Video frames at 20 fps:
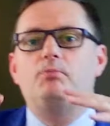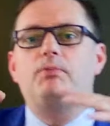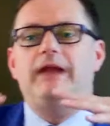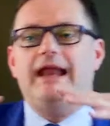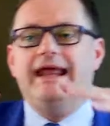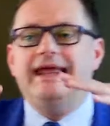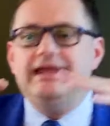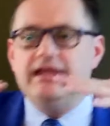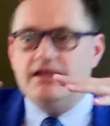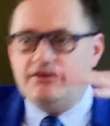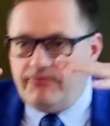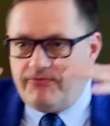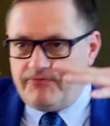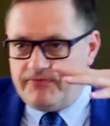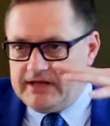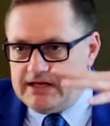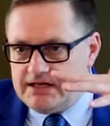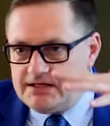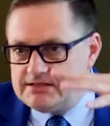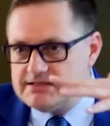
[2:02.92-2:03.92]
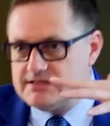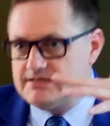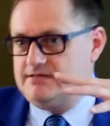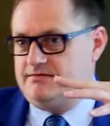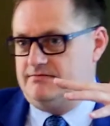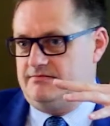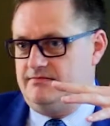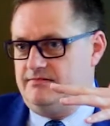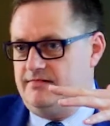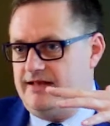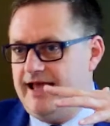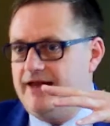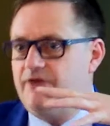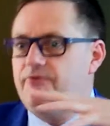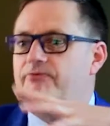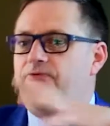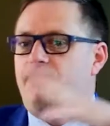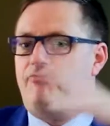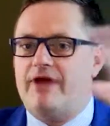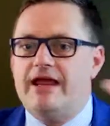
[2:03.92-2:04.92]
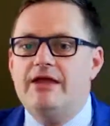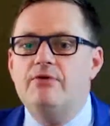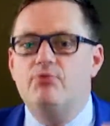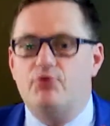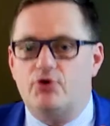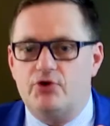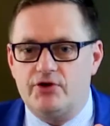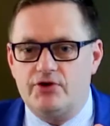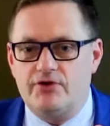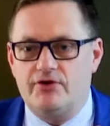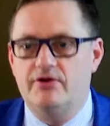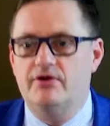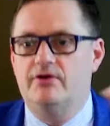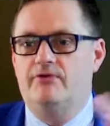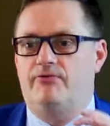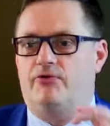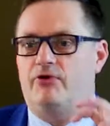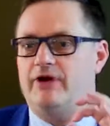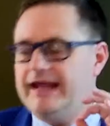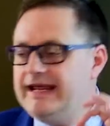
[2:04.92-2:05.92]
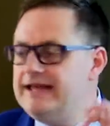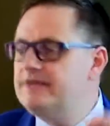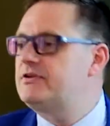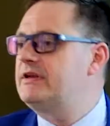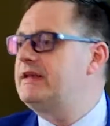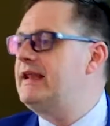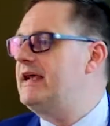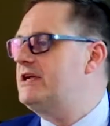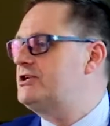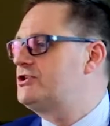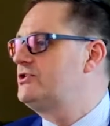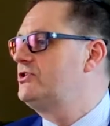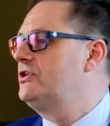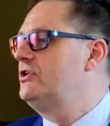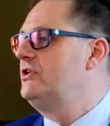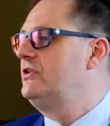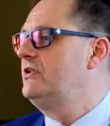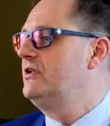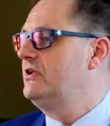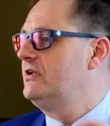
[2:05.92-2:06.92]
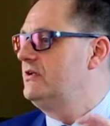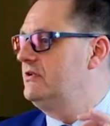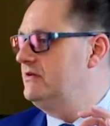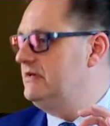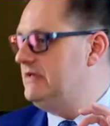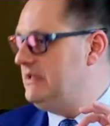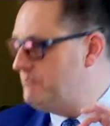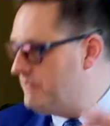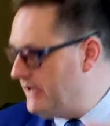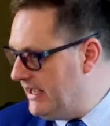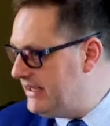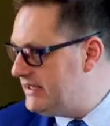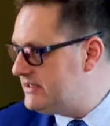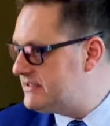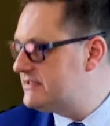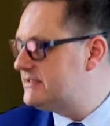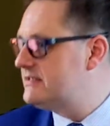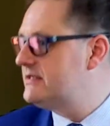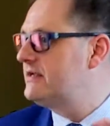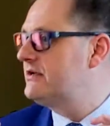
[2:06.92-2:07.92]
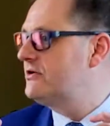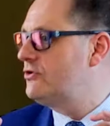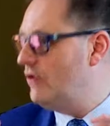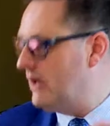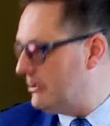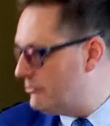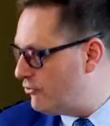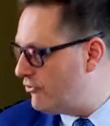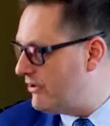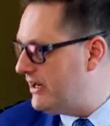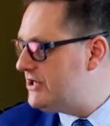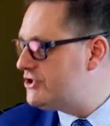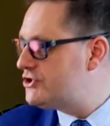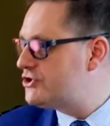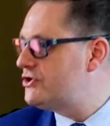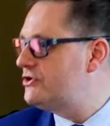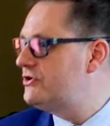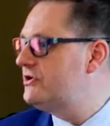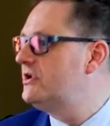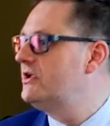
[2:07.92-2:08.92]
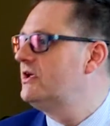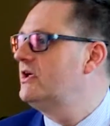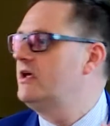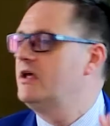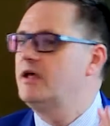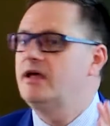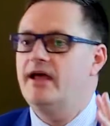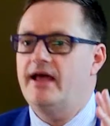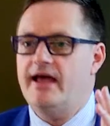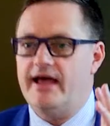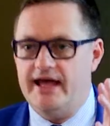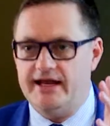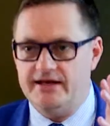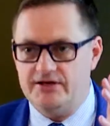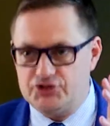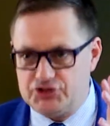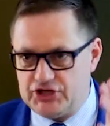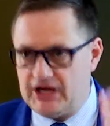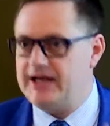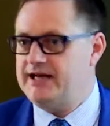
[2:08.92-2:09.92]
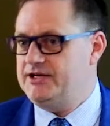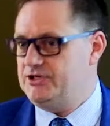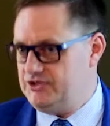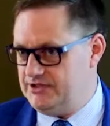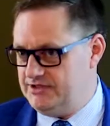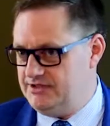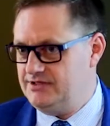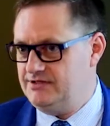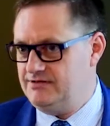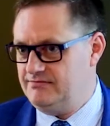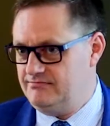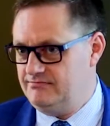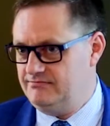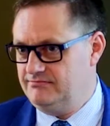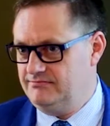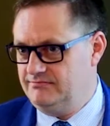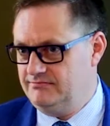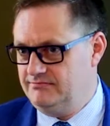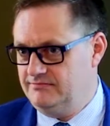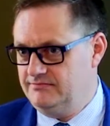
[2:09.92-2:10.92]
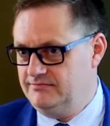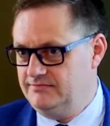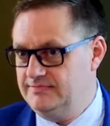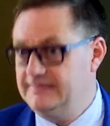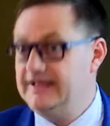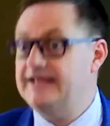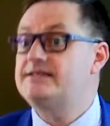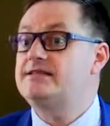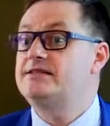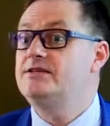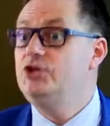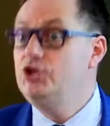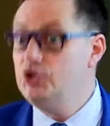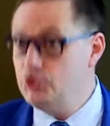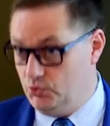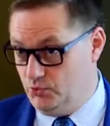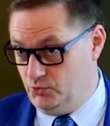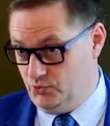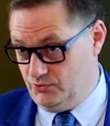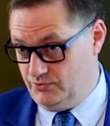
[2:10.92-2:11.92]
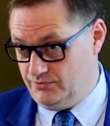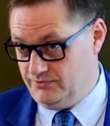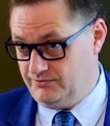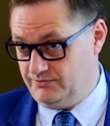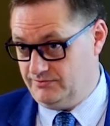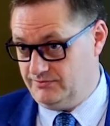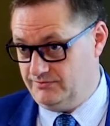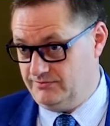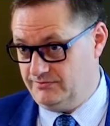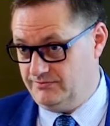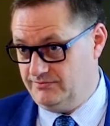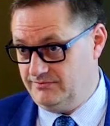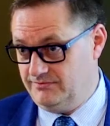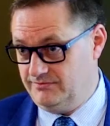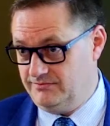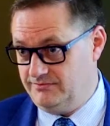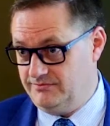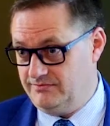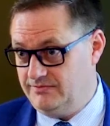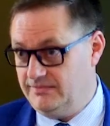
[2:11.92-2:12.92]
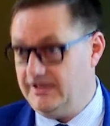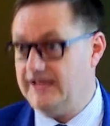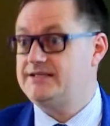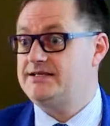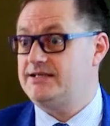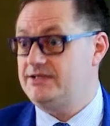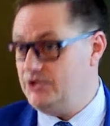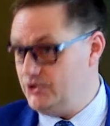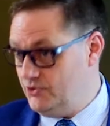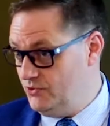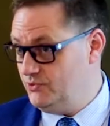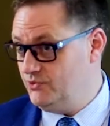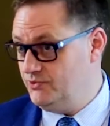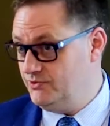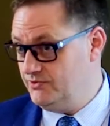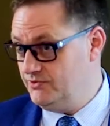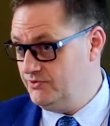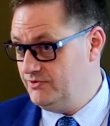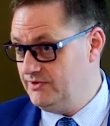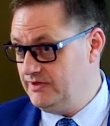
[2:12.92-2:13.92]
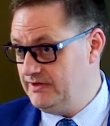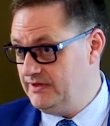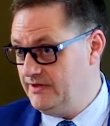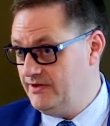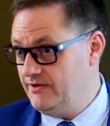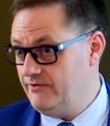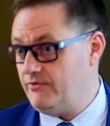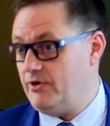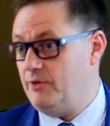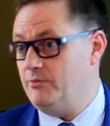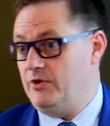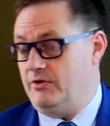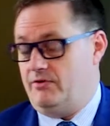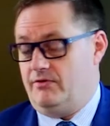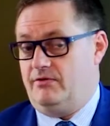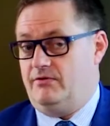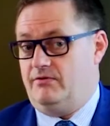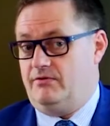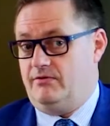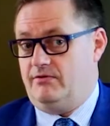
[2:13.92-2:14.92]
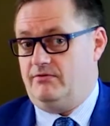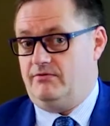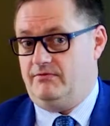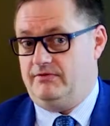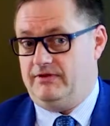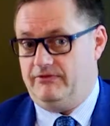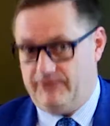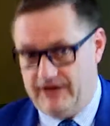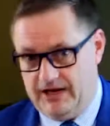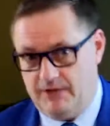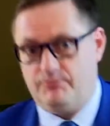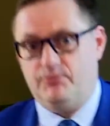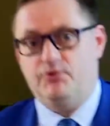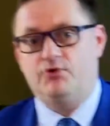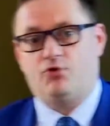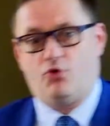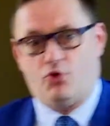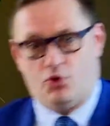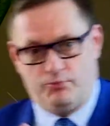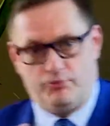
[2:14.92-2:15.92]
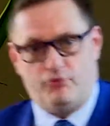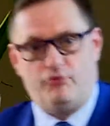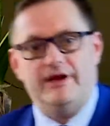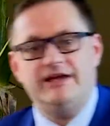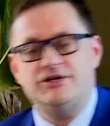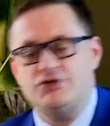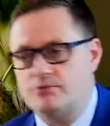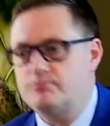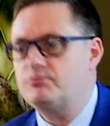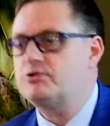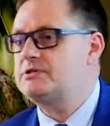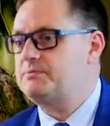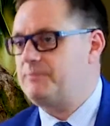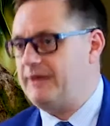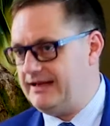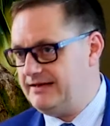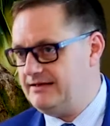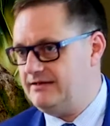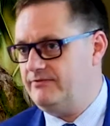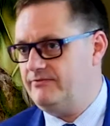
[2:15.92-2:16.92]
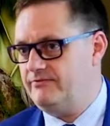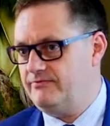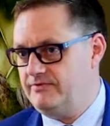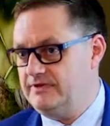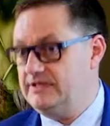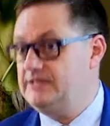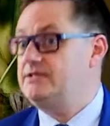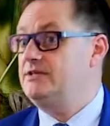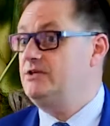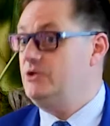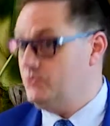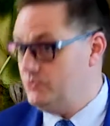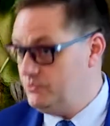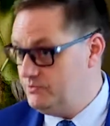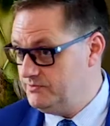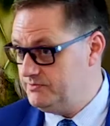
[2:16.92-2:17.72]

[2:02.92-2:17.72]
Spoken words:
playing field and a framework for international debates, collaboration, and challenges. That's new. That's new from a development cooperation perspective. This is new.